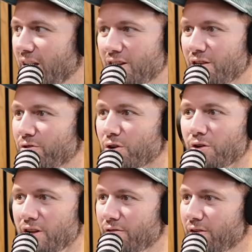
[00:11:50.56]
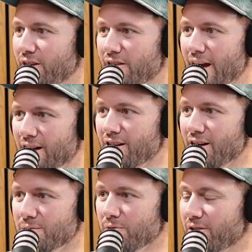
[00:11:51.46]
you've got, you've, you're that
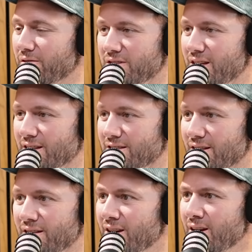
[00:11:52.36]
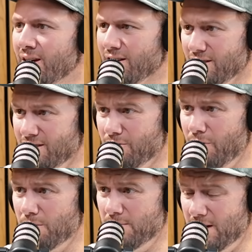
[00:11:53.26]
close. By the sounds of, just the
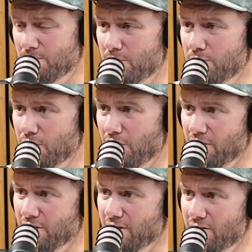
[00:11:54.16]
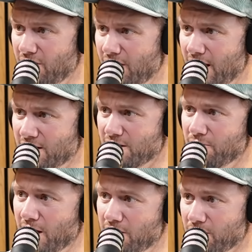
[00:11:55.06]
ropes had to be put on and
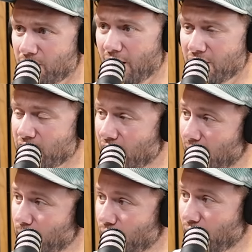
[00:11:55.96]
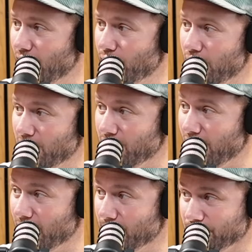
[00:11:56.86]
excavate the crusher chamber and everything.
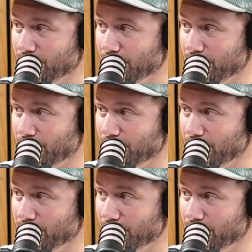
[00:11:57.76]
So